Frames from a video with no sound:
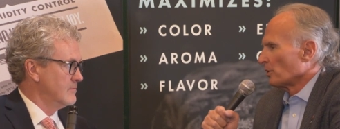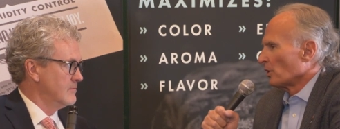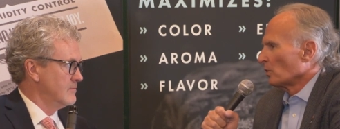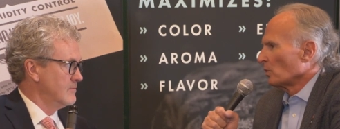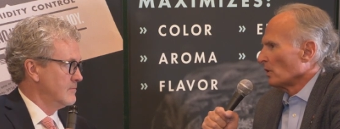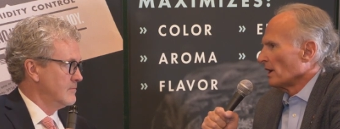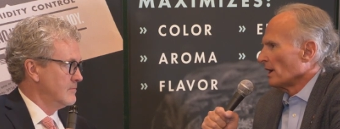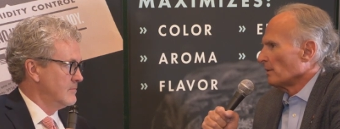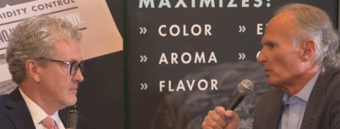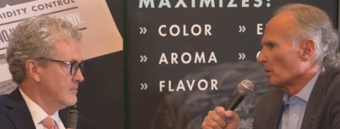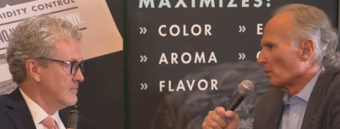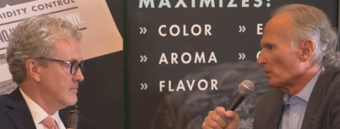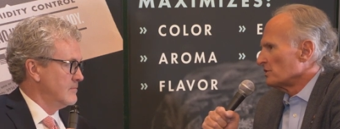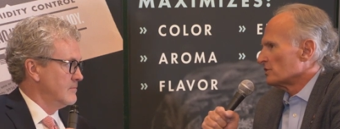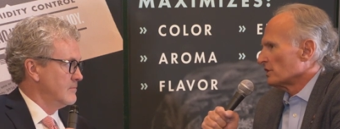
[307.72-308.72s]

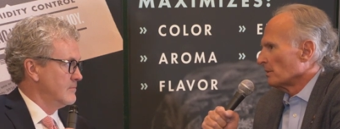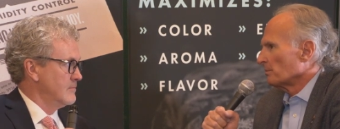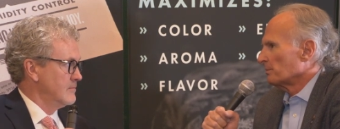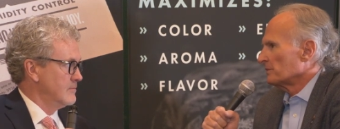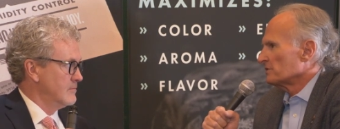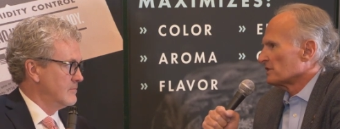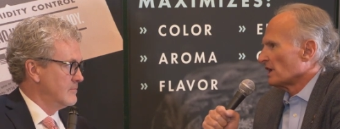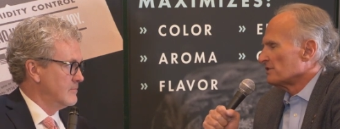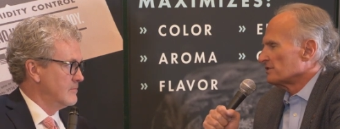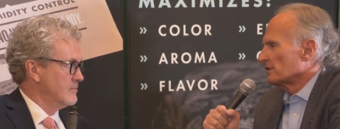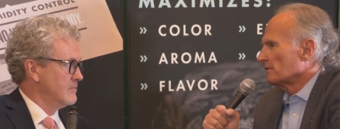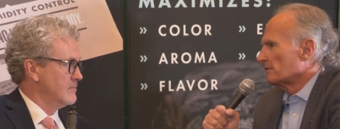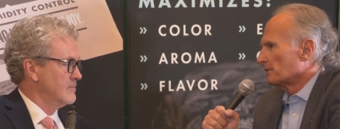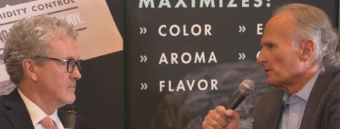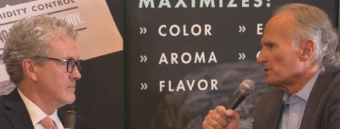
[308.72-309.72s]
Speaker 1: program where we ship, as I
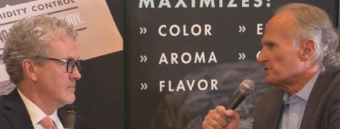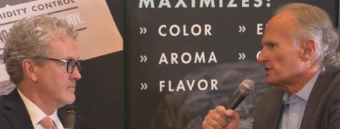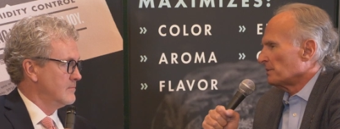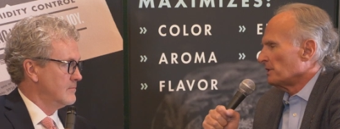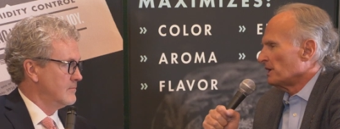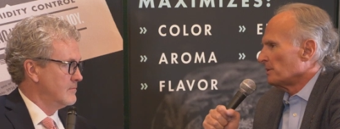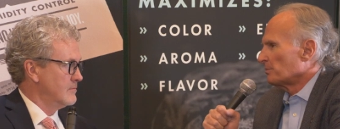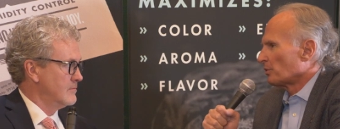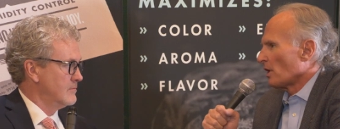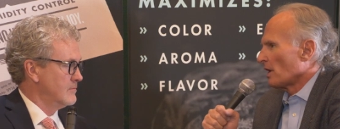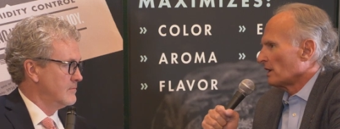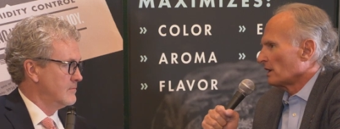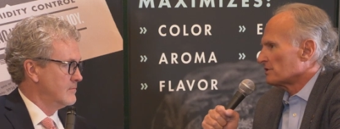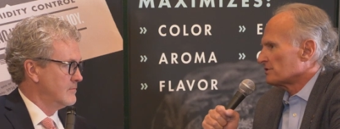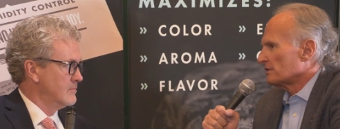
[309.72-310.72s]
said, free C B D
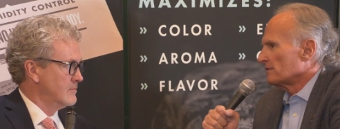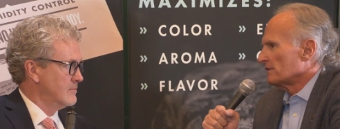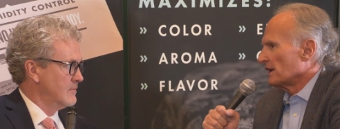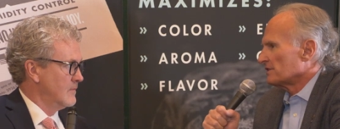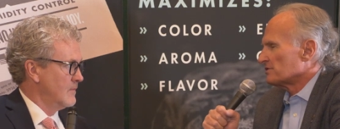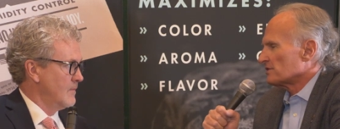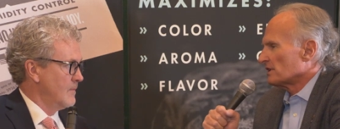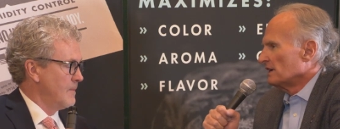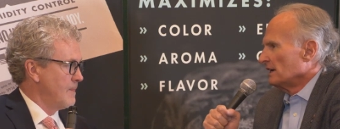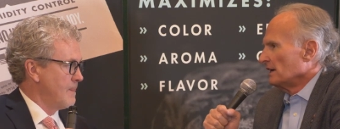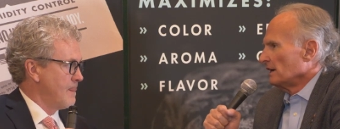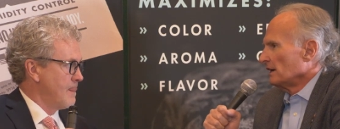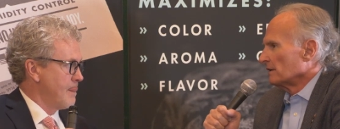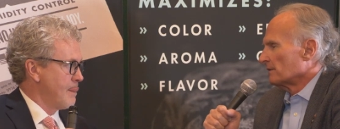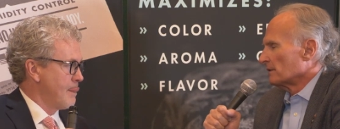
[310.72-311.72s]
products to vets
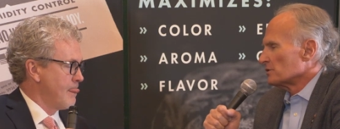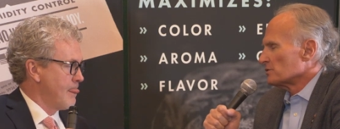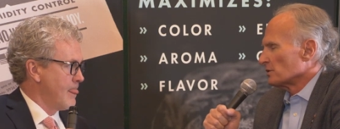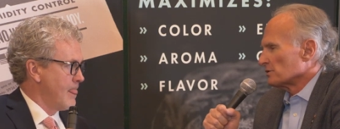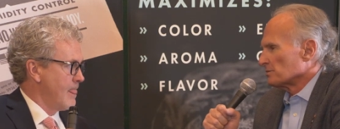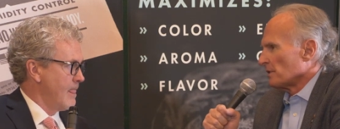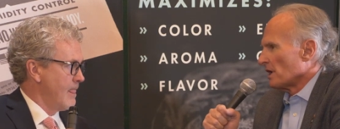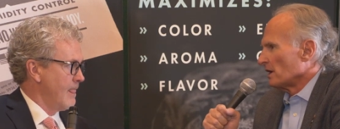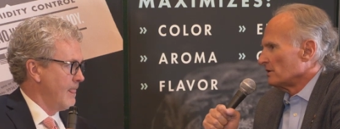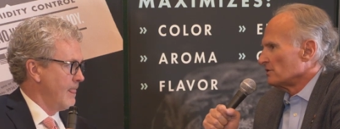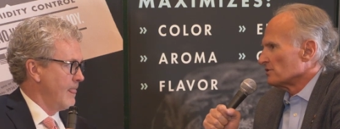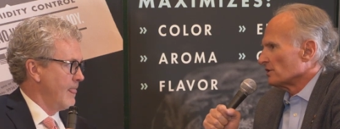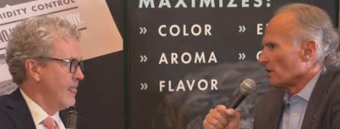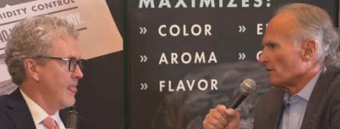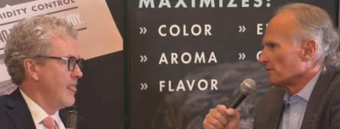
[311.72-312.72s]
and first
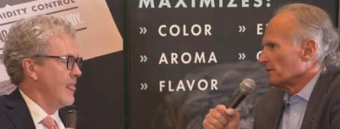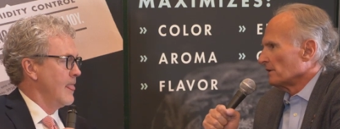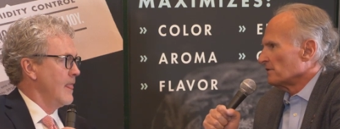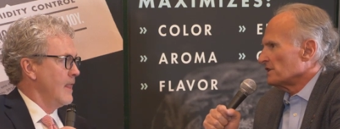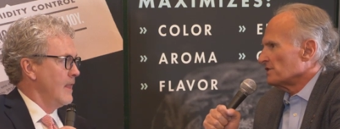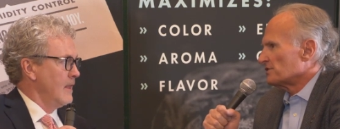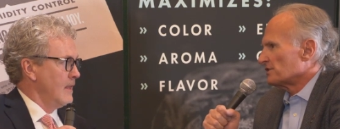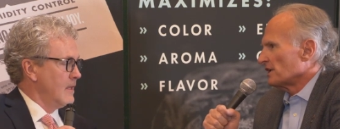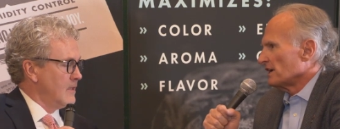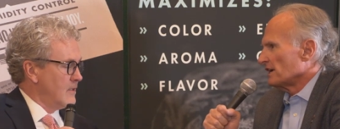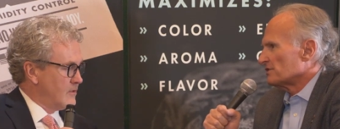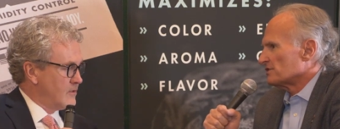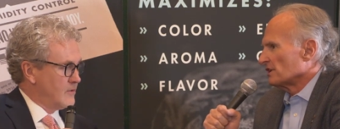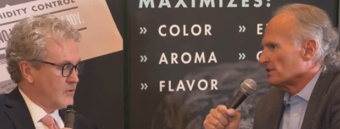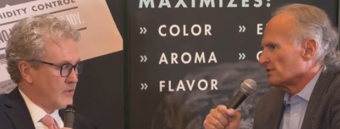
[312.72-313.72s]
responders in all fifty
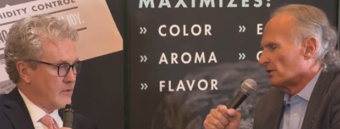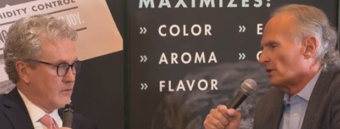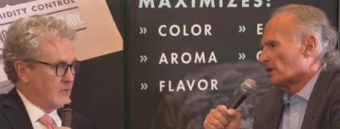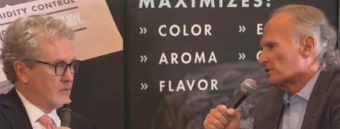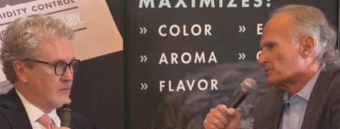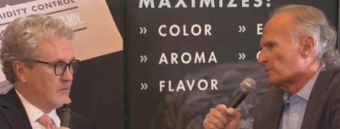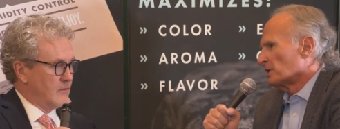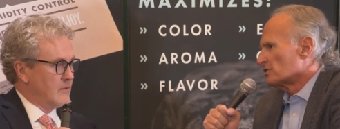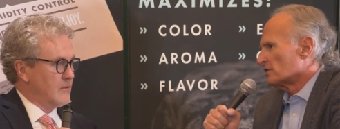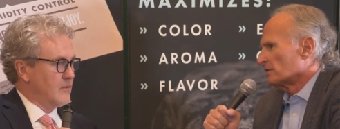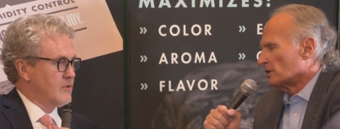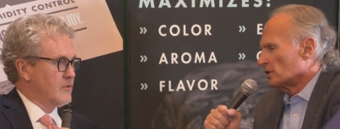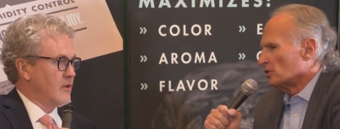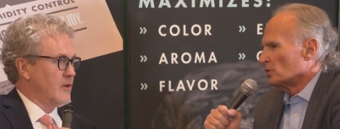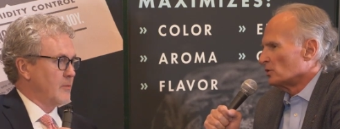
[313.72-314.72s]
states.
Speaker 2: And so, it's very
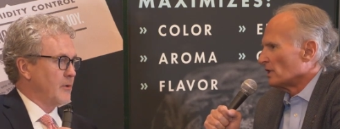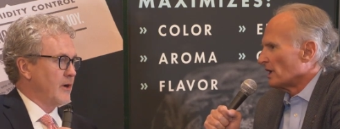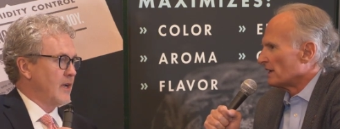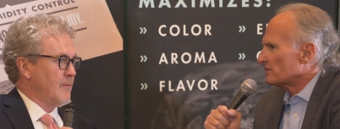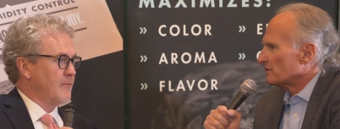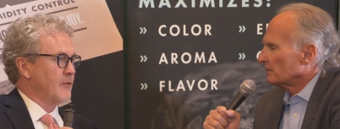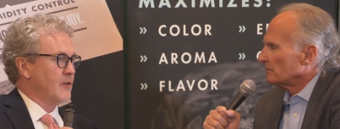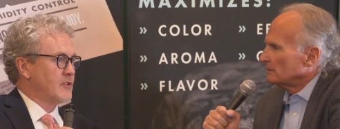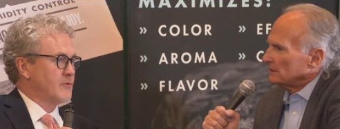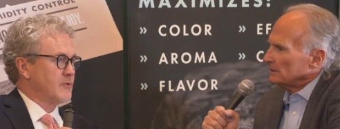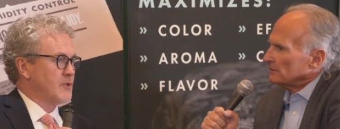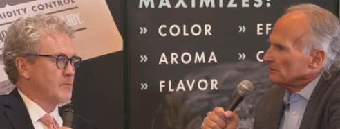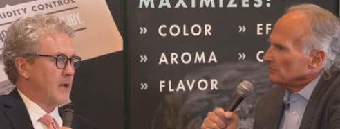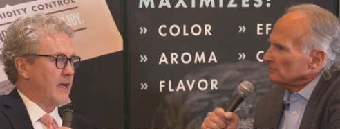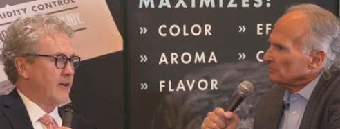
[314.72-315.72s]
expensive to so do that. So you bring up so.
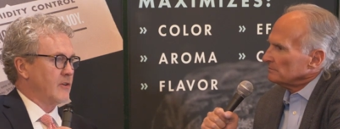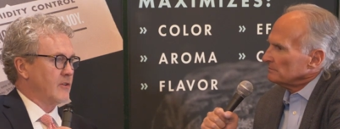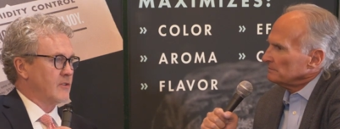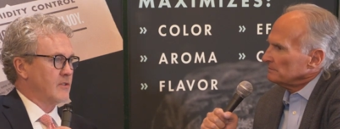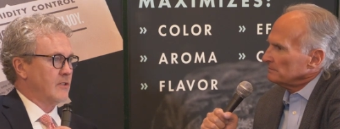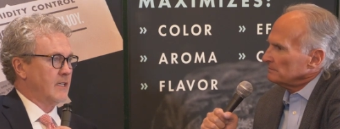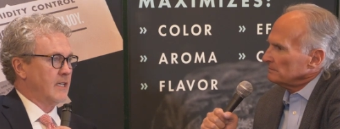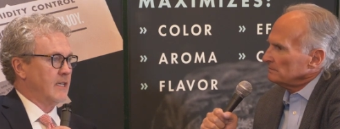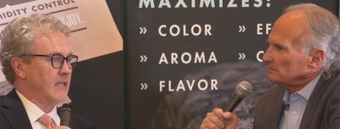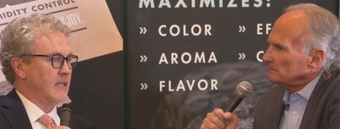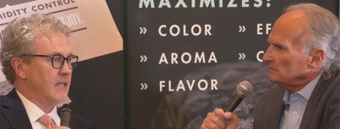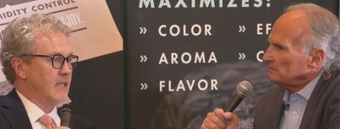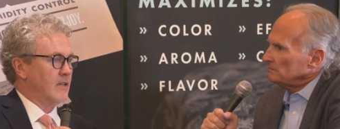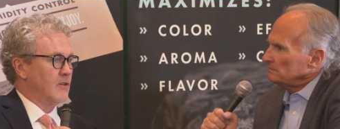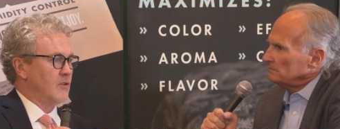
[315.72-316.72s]
first responders.
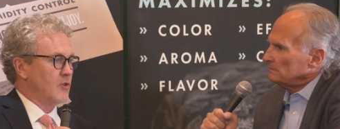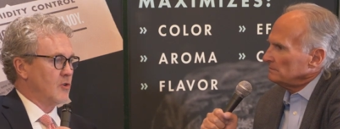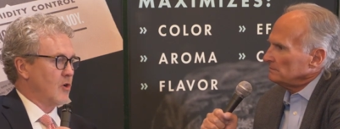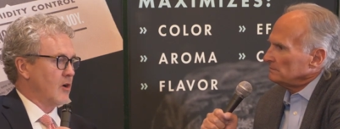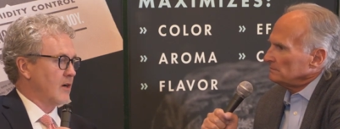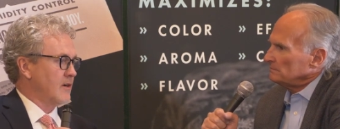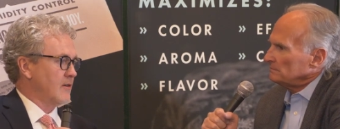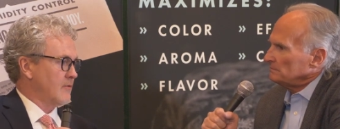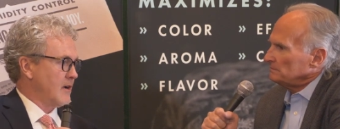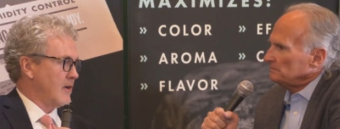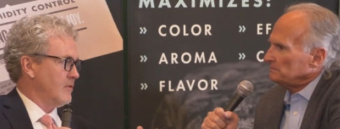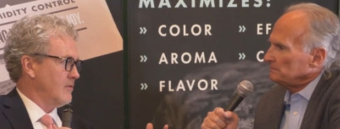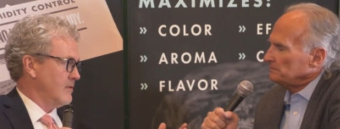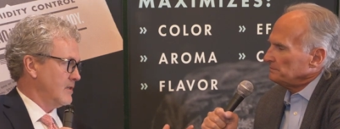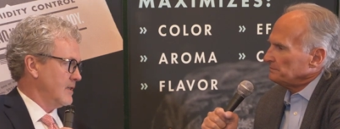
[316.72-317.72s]
In New York
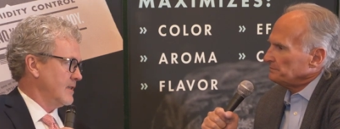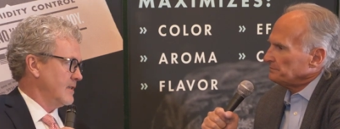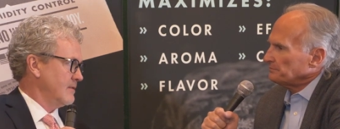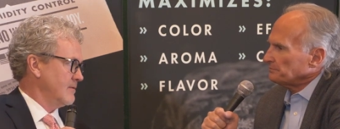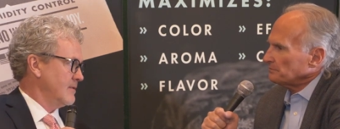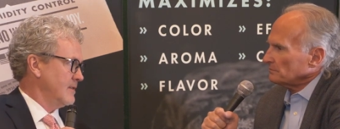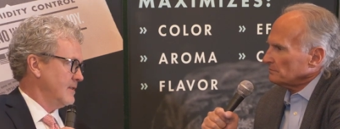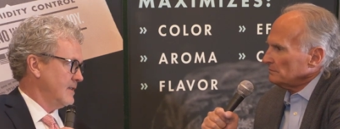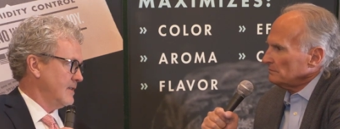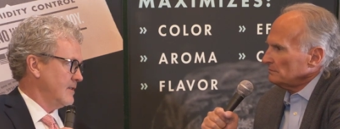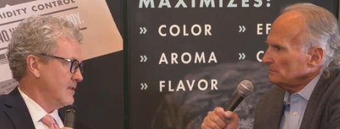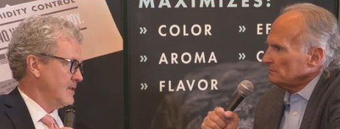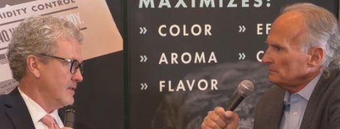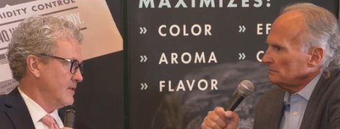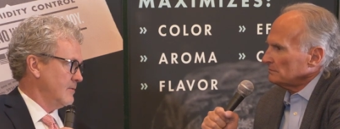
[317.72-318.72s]
around uh,
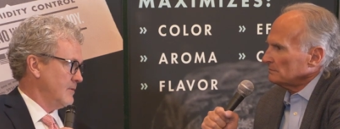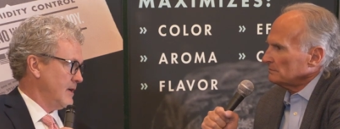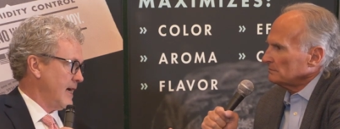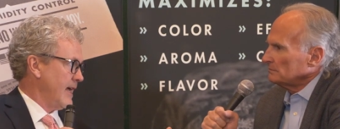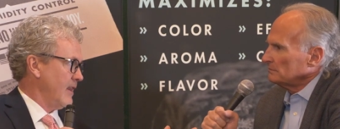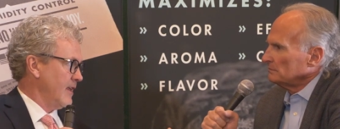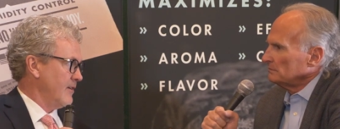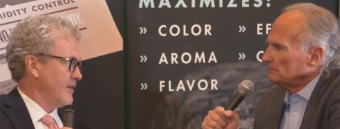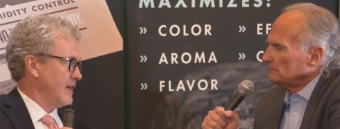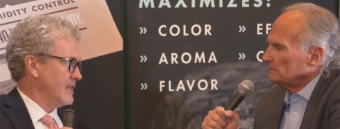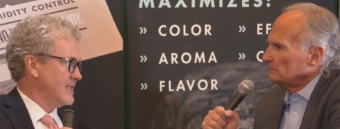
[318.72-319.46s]
the, the nine eleven